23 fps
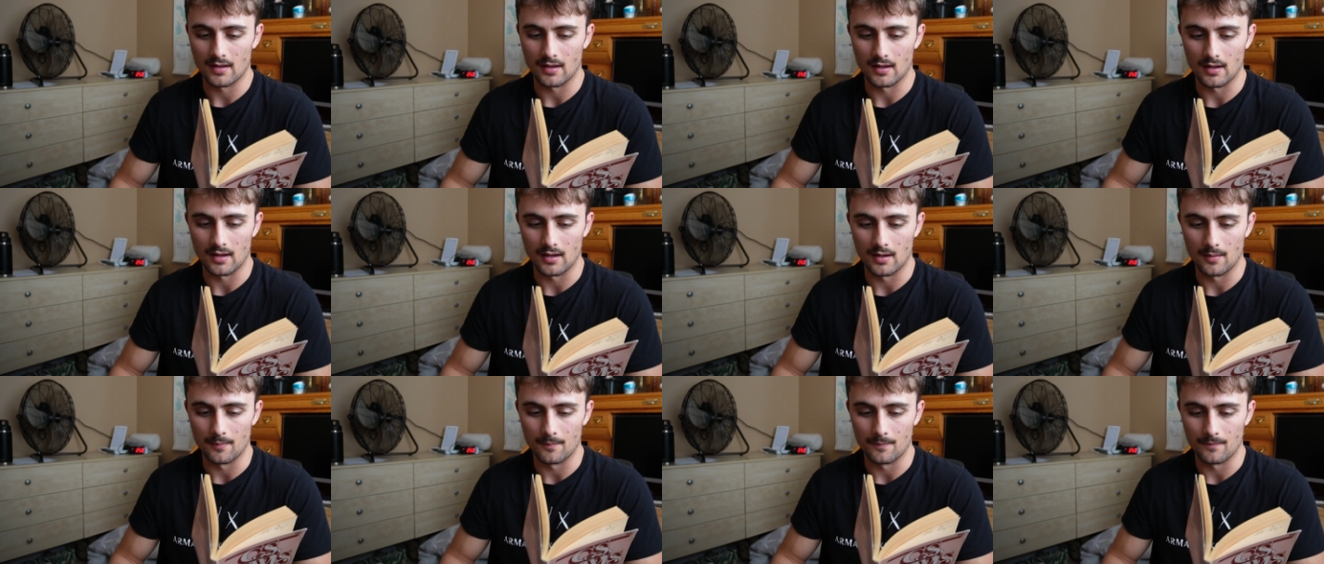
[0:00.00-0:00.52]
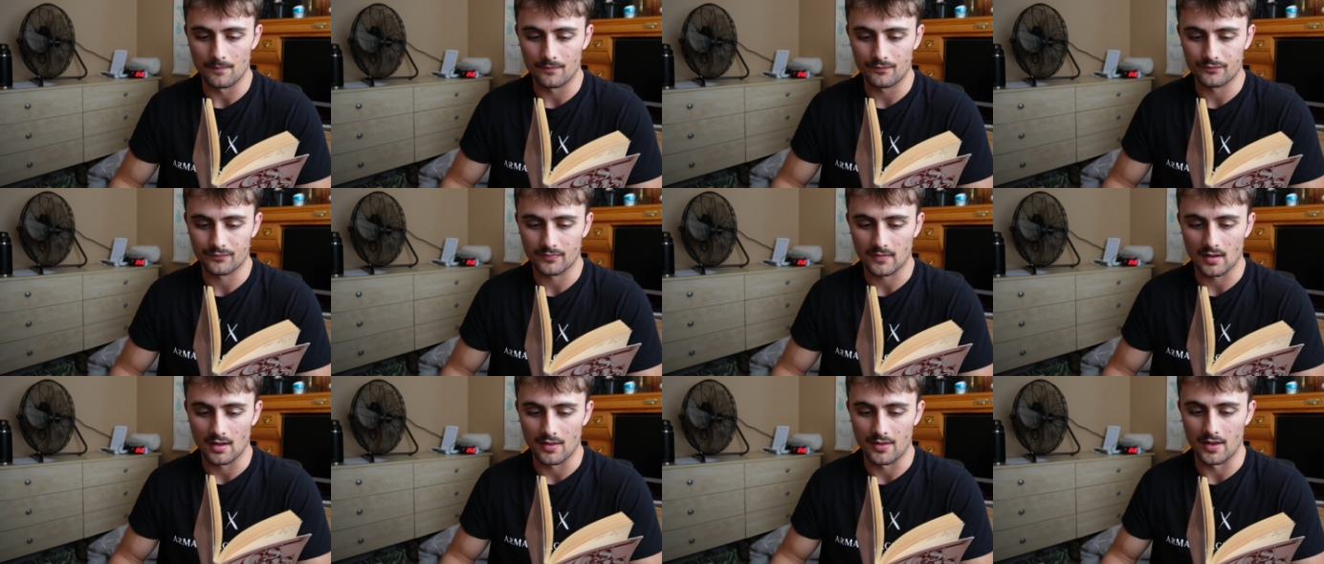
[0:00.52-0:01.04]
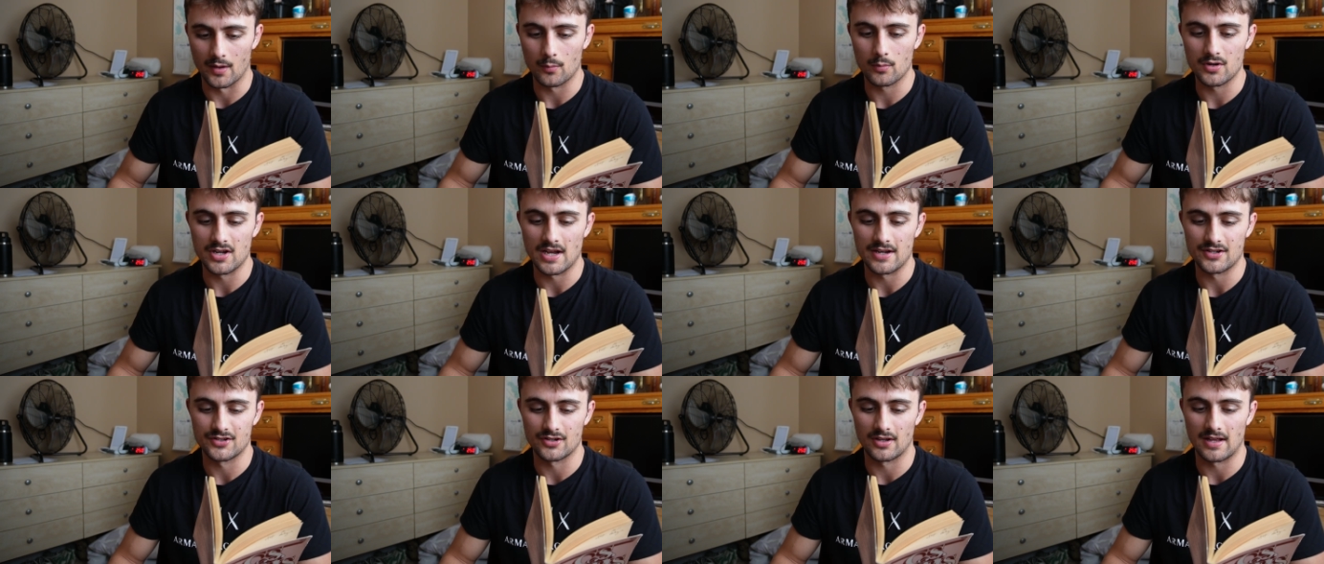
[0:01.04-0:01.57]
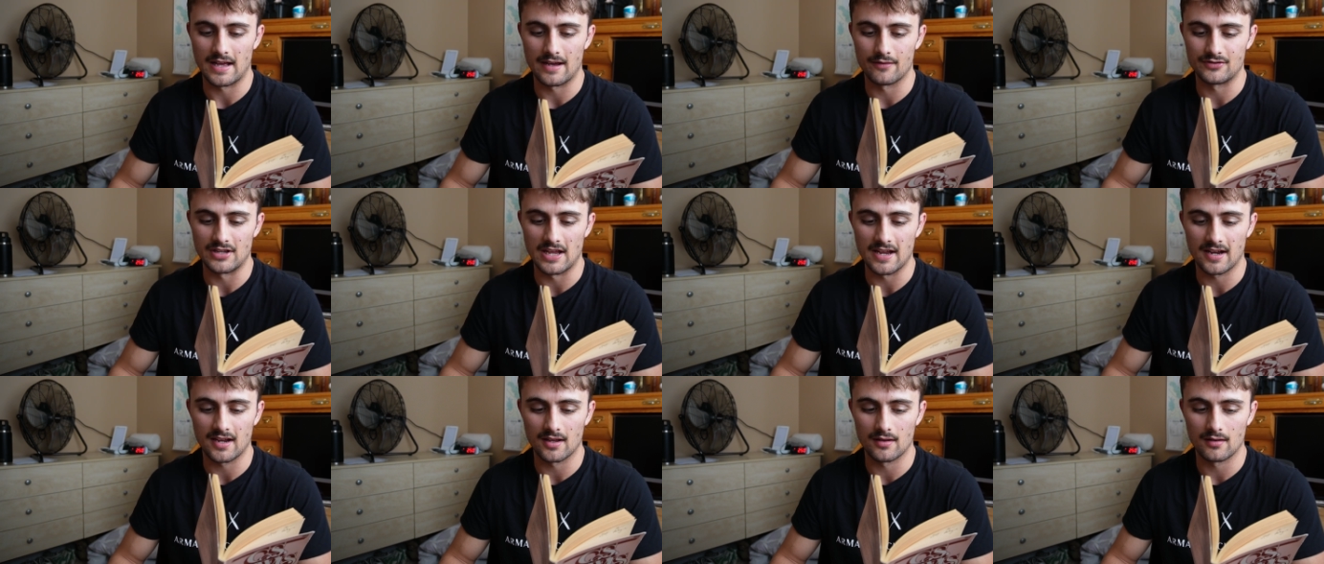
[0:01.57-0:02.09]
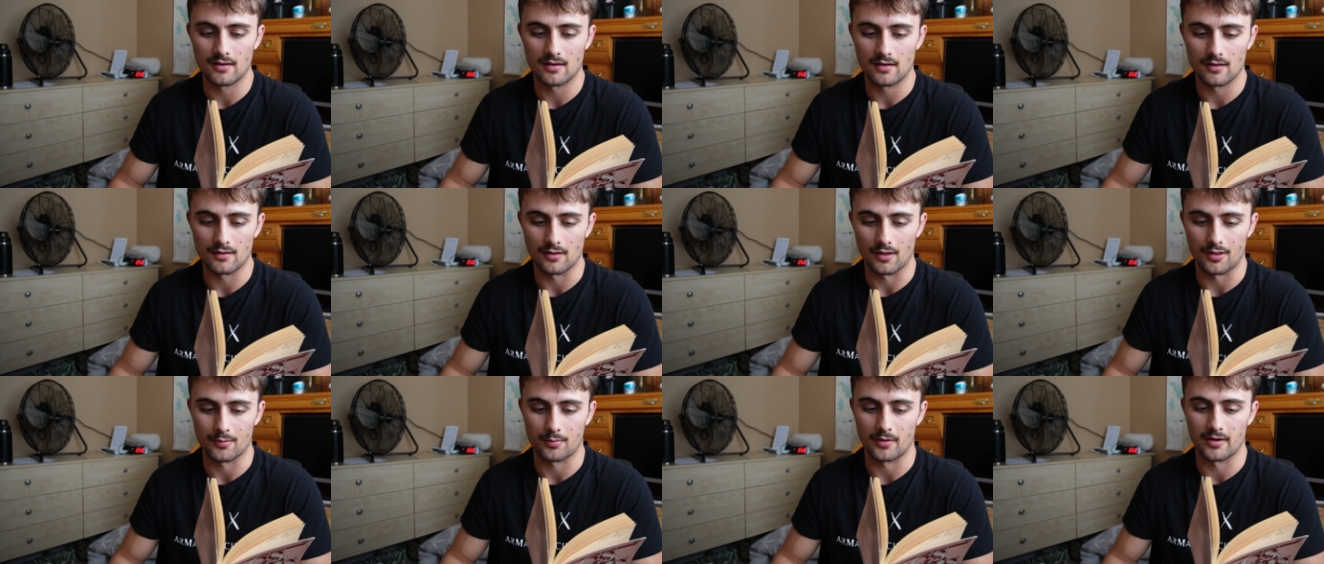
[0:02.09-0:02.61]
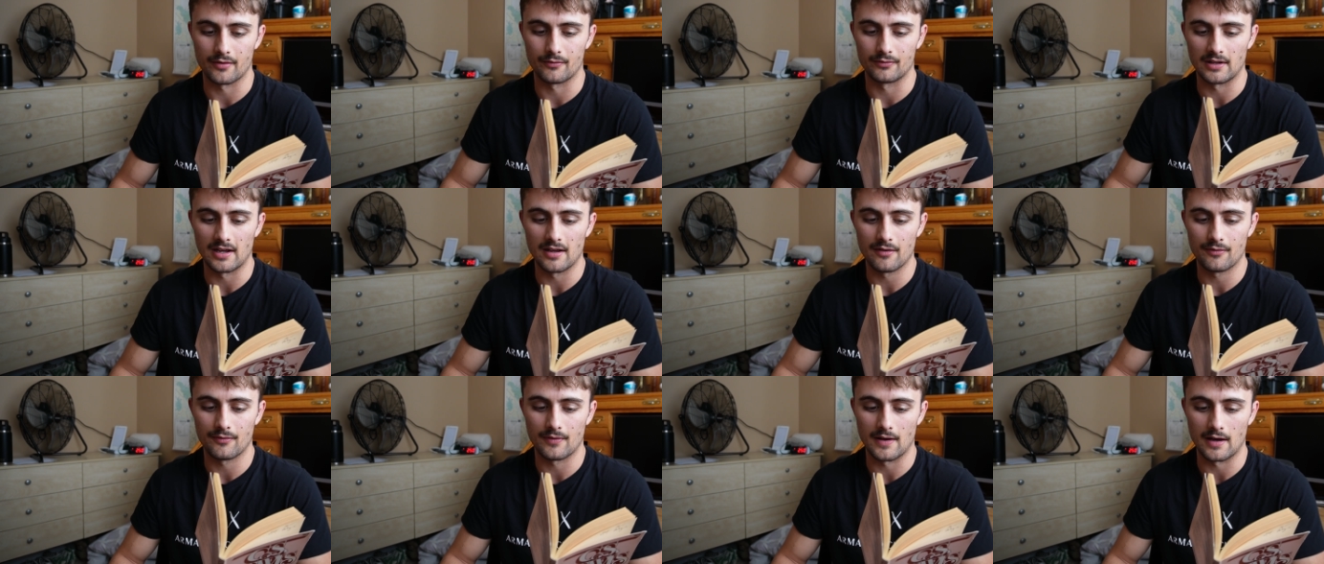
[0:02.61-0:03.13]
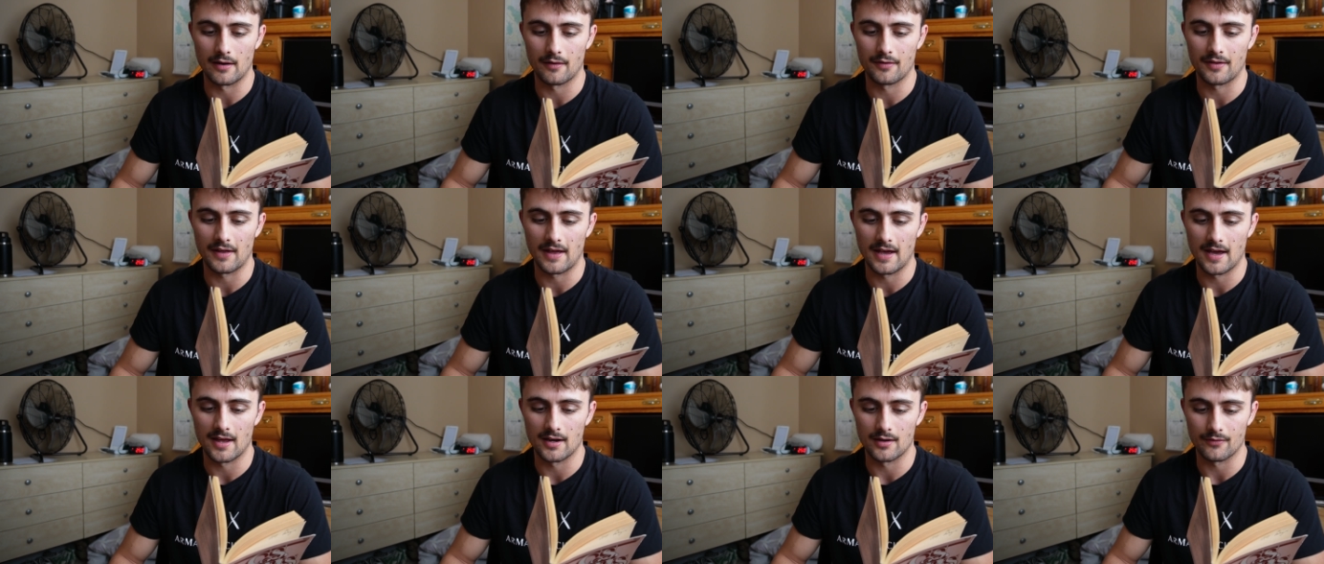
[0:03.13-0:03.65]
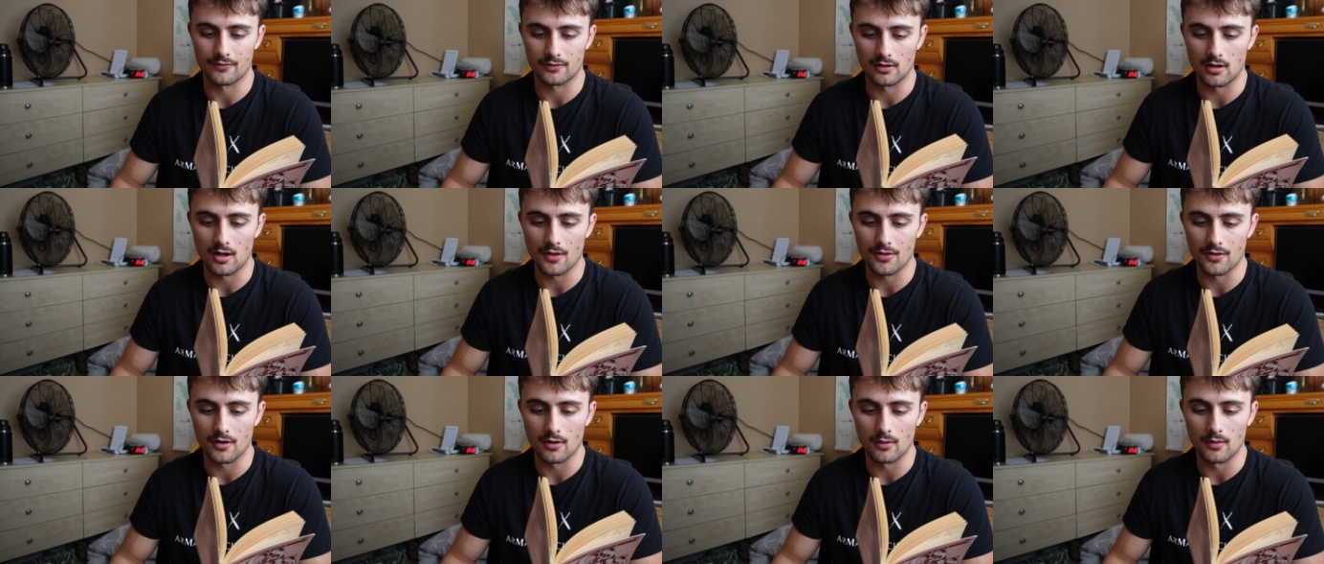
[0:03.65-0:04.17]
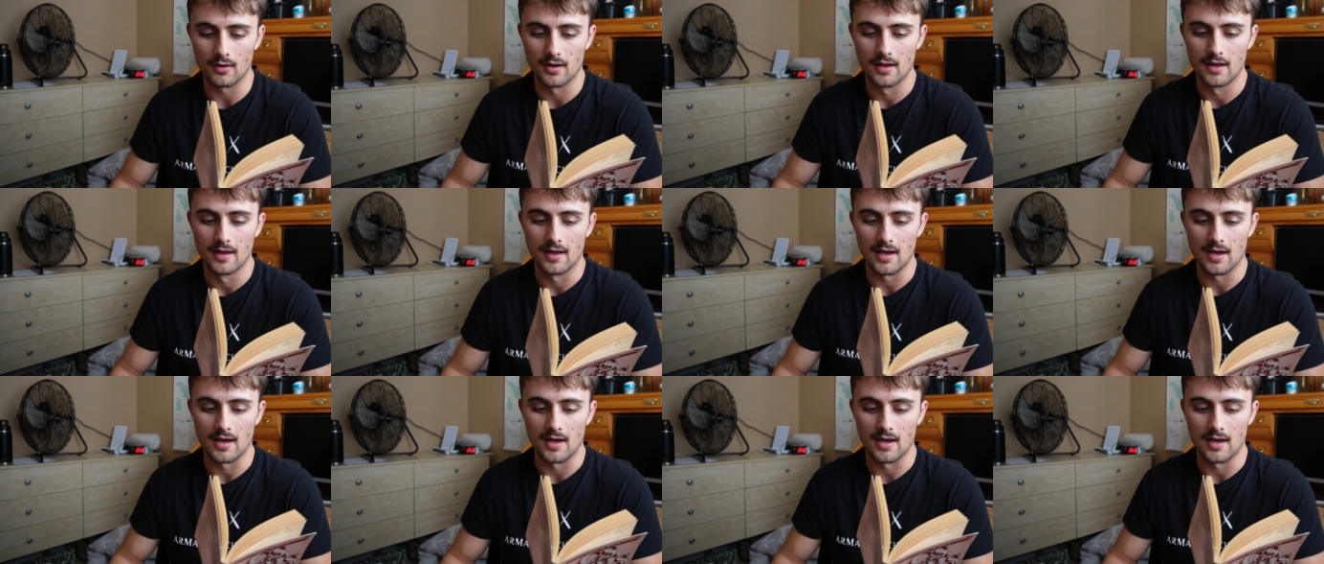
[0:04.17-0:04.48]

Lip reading: Then we shall have taken the thread of life out of the hand of Clotho,